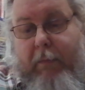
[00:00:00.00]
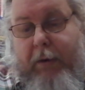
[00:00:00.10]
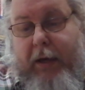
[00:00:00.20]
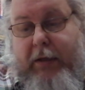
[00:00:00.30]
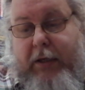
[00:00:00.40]

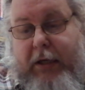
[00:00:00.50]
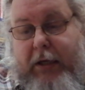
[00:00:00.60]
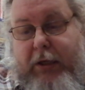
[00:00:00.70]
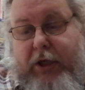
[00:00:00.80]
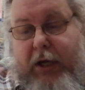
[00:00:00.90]
by
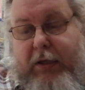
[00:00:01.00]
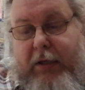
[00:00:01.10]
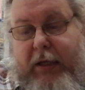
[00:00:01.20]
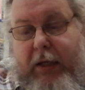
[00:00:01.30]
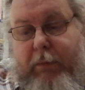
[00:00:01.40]

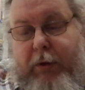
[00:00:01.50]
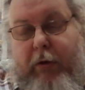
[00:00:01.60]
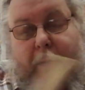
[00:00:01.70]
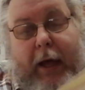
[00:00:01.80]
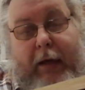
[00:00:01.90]
T.J.C.
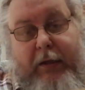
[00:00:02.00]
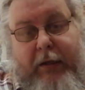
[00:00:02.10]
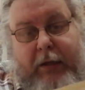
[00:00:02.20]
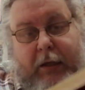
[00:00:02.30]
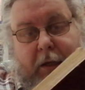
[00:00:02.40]
Buret.
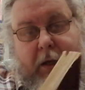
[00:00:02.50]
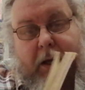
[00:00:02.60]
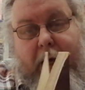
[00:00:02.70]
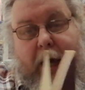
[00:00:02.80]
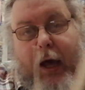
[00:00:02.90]

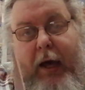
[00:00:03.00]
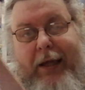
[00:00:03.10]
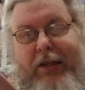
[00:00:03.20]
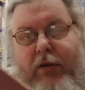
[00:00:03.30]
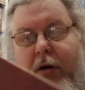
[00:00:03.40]
Uh,
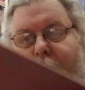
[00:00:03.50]
it's sort